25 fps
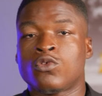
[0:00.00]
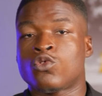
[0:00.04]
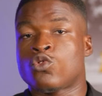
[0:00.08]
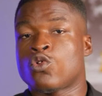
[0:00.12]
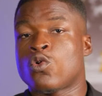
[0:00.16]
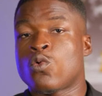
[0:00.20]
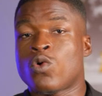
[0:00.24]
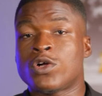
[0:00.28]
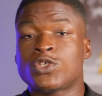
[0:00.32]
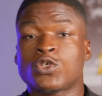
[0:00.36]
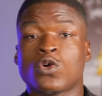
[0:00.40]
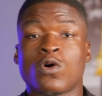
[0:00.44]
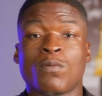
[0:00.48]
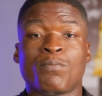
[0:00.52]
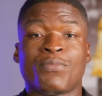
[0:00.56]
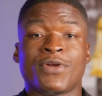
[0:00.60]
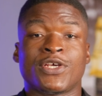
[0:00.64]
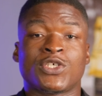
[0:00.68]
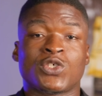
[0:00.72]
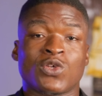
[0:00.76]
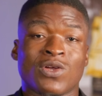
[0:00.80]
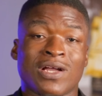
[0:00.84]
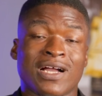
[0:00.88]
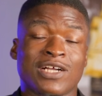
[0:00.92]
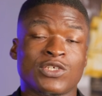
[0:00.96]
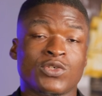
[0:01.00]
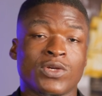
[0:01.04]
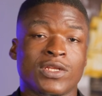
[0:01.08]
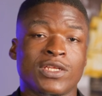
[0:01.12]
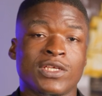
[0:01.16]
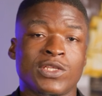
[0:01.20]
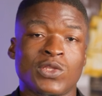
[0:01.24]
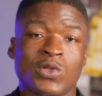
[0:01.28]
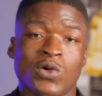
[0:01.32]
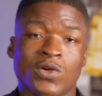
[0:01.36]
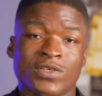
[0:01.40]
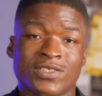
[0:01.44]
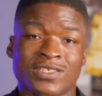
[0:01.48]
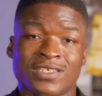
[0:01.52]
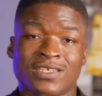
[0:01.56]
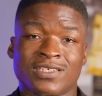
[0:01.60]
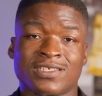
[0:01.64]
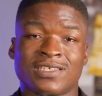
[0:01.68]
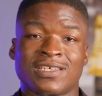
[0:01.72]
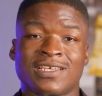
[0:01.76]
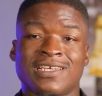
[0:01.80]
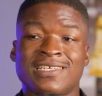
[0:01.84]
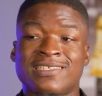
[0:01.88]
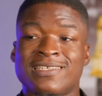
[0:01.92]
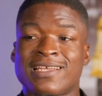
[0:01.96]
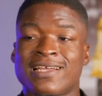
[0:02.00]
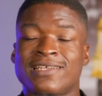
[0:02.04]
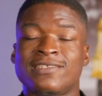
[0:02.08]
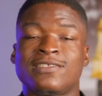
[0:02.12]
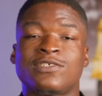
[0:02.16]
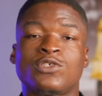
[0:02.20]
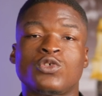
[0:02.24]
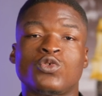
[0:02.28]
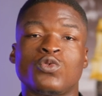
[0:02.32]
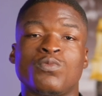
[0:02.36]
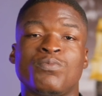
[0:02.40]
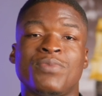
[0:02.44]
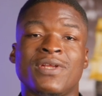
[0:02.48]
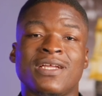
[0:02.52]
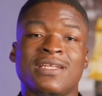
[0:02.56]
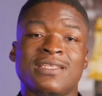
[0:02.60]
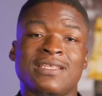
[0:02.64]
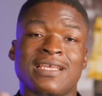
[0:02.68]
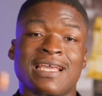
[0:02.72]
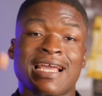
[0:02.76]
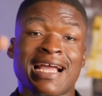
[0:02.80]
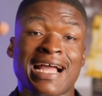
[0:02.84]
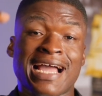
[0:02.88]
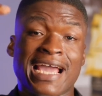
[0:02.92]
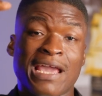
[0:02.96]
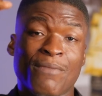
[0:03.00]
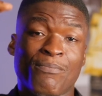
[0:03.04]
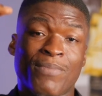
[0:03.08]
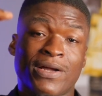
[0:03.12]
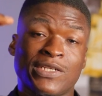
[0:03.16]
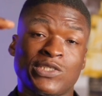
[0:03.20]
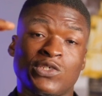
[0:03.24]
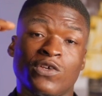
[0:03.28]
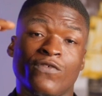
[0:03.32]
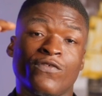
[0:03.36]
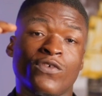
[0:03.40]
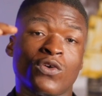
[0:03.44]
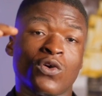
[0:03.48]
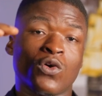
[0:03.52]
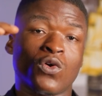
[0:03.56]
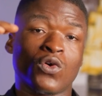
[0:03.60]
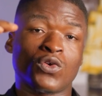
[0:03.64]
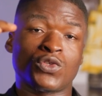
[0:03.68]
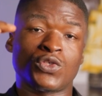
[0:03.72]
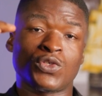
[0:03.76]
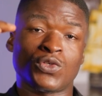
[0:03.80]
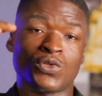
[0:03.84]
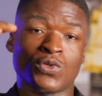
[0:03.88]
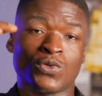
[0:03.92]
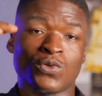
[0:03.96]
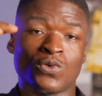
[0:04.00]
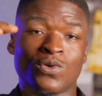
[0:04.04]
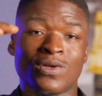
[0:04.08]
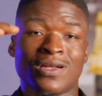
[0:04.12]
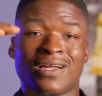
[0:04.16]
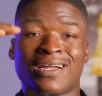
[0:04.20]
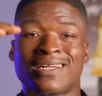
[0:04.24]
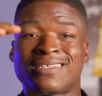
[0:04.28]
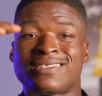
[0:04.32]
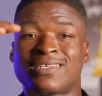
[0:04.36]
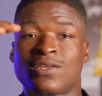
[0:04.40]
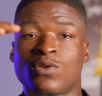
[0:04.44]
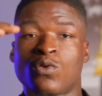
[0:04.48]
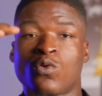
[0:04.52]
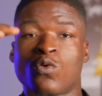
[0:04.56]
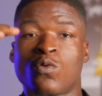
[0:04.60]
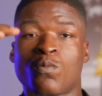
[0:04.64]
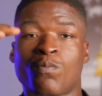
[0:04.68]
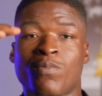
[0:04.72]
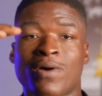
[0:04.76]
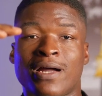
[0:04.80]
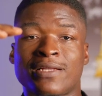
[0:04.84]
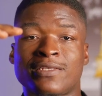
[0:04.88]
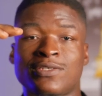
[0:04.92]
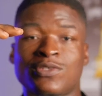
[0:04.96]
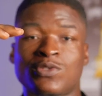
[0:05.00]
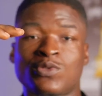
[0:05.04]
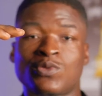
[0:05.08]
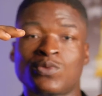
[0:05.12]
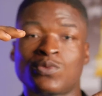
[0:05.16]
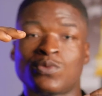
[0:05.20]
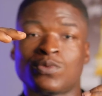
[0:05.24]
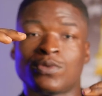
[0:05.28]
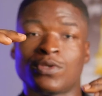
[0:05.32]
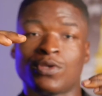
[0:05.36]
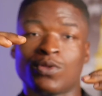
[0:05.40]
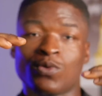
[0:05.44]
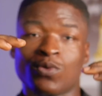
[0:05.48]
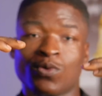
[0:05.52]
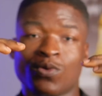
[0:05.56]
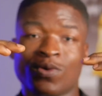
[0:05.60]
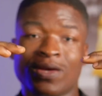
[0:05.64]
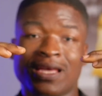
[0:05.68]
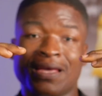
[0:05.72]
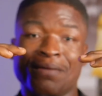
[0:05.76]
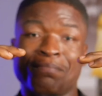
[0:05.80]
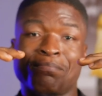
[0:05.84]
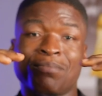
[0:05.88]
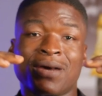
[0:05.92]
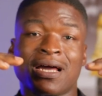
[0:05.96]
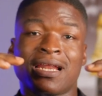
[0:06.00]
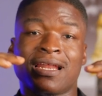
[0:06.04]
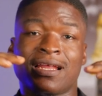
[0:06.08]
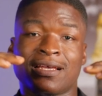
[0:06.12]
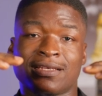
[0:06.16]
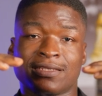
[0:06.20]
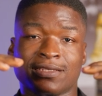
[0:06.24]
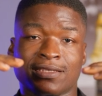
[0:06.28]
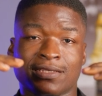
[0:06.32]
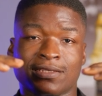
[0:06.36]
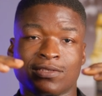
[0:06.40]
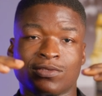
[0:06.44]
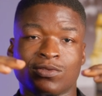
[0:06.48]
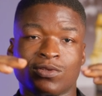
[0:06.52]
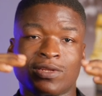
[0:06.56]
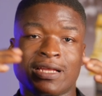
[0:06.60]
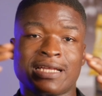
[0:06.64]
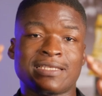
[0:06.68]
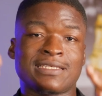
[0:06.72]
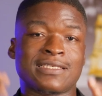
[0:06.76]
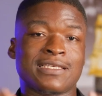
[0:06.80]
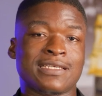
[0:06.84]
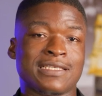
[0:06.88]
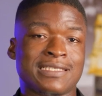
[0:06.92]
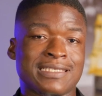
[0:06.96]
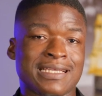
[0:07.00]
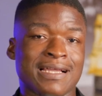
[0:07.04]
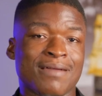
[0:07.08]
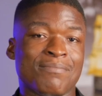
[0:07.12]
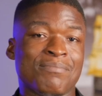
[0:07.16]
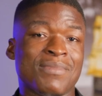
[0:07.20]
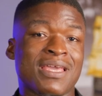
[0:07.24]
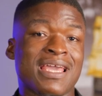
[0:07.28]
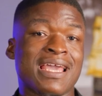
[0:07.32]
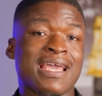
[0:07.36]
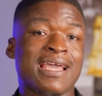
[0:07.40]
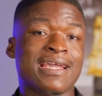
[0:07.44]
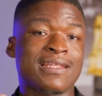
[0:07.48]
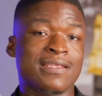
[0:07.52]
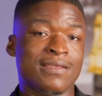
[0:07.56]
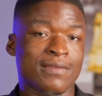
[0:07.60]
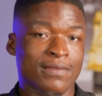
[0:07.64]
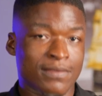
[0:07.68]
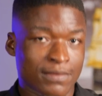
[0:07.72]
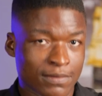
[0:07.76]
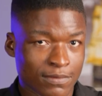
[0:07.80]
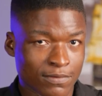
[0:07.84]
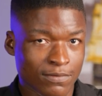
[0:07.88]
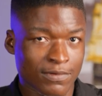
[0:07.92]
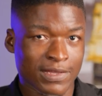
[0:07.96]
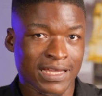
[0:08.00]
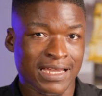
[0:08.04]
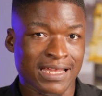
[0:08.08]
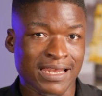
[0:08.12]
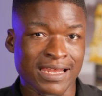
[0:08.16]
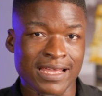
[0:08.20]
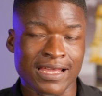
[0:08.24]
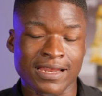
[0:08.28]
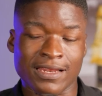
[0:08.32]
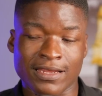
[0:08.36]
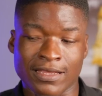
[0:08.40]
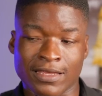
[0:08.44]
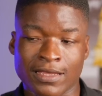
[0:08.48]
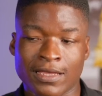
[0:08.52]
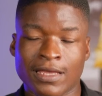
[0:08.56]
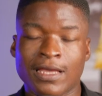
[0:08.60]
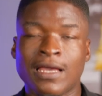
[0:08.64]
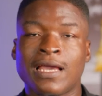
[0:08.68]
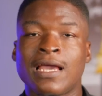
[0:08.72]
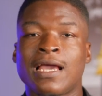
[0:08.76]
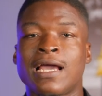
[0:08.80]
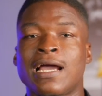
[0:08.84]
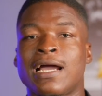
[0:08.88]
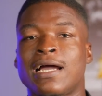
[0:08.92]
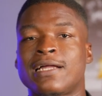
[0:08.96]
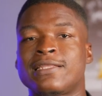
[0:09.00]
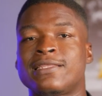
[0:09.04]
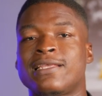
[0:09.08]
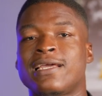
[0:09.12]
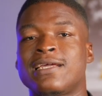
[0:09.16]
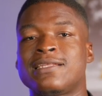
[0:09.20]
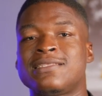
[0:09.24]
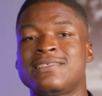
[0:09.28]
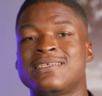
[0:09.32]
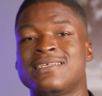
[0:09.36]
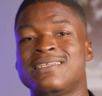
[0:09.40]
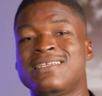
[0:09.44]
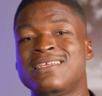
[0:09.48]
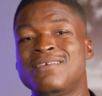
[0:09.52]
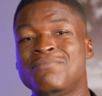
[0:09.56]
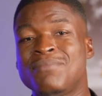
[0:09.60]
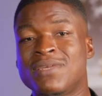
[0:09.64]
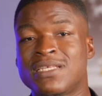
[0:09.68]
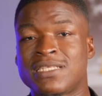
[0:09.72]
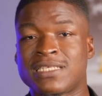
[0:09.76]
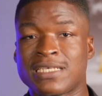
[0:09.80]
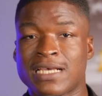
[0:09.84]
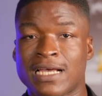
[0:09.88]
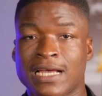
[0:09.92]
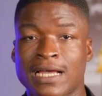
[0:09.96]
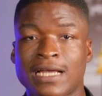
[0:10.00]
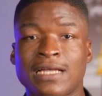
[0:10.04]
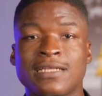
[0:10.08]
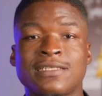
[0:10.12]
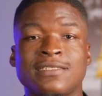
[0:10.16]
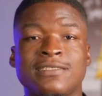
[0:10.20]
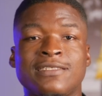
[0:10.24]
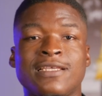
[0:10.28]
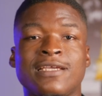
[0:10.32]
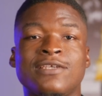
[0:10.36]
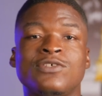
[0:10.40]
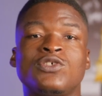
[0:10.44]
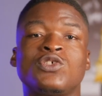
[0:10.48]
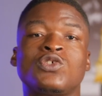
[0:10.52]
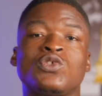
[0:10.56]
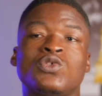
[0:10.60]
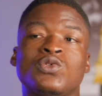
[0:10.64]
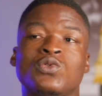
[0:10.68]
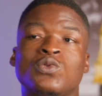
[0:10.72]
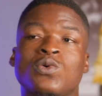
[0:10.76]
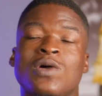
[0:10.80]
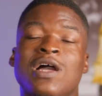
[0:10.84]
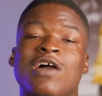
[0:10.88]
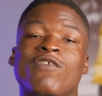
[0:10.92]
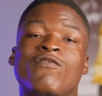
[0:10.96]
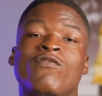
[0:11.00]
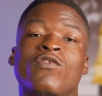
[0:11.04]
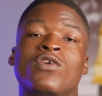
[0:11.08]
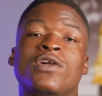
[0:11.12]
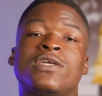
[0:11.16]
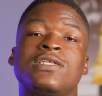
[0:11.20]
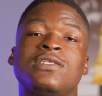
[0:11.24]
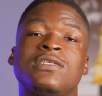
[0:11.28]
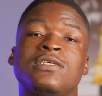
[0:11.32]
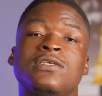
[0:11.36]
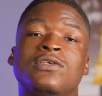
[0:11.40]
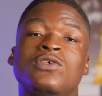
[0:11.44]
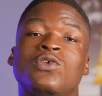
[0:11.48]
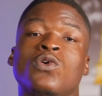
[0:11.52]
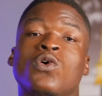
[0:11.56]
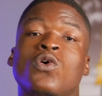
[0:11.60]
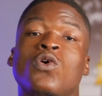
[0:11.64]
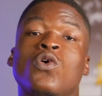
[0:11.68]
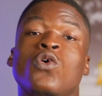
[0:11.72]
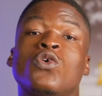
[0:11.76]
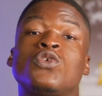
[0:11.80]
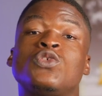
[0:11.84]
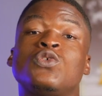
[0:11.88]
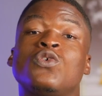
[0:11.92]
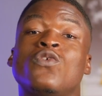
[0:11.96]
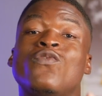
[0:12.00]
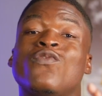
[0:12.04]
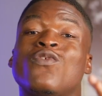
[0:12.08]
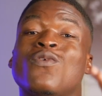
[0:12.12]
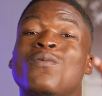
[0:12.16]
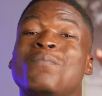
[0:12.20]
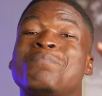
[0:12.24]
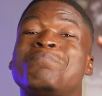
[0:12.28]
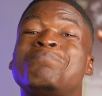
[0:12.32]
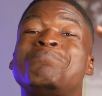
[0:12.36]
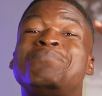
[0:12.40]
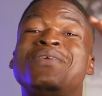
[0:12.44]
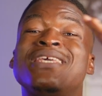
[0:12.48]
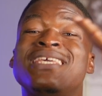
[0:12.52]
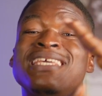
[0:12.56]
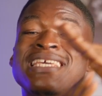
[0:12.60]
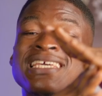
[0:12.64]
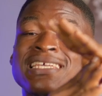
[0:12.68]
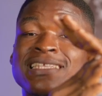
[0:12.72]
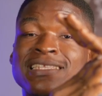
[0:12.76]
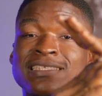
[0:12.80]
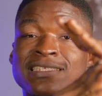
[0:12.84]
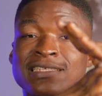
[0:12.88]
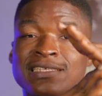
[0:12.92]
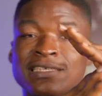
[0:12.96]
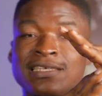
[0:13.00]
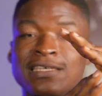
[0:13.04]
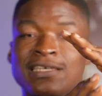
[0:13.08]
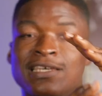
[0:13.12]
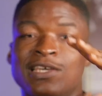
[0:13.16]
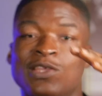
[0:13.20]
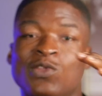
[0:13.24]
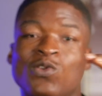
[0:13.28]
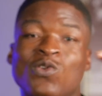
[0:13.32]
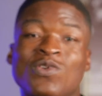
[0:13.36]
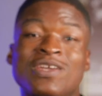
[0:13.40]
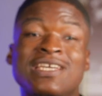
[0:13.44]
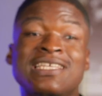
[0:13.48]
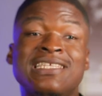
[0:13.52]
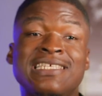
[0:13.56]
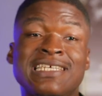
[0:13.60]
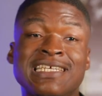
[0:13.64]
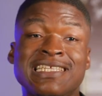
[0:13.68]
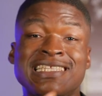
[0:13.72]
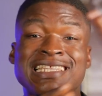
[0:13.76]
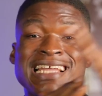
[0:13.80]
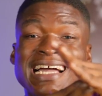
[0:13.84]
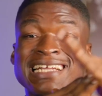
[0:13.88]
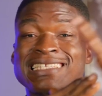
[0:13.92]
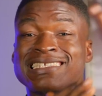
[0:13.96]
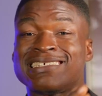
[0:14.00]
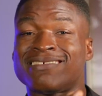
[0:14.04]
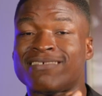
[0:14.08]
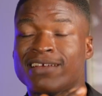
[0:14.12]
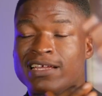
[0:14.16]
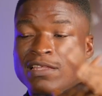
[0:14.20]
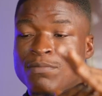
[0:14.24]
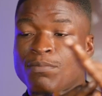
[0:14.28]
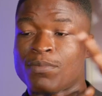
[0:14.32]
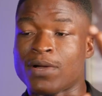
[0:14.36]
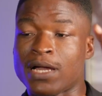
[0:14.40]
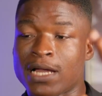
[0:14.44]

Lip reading: So what compressor actually does is it tends to bring the high part of your audio and the low part to, a balance so that it can be heard clearly. And then the limiter tends to avoid your audio from peaking, hitting that red